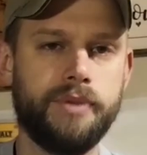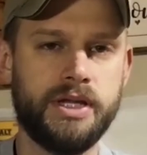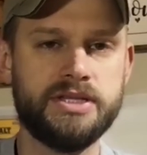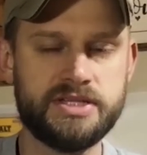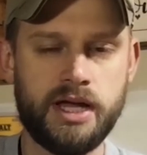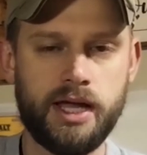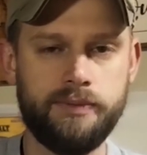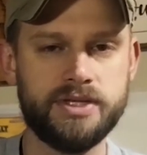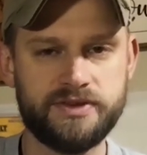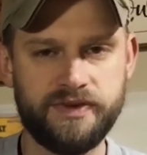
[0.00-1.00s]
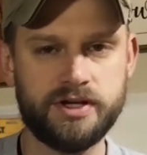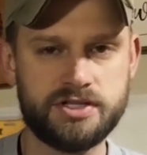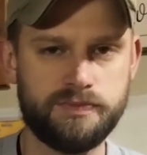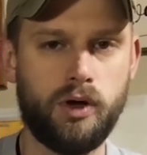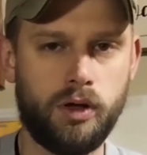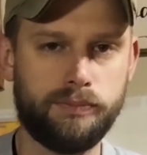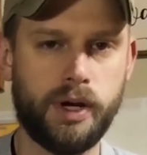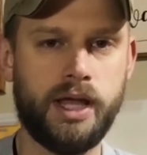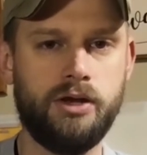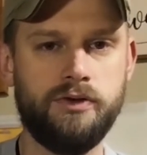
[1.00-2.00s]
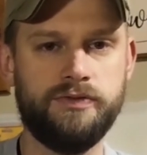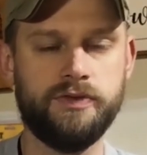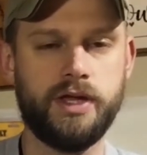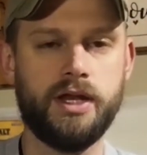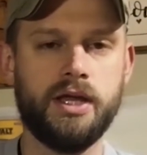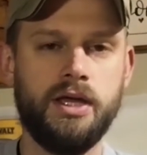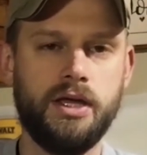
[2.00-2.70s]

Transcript: but at the time, it's a very small, brand new fleet.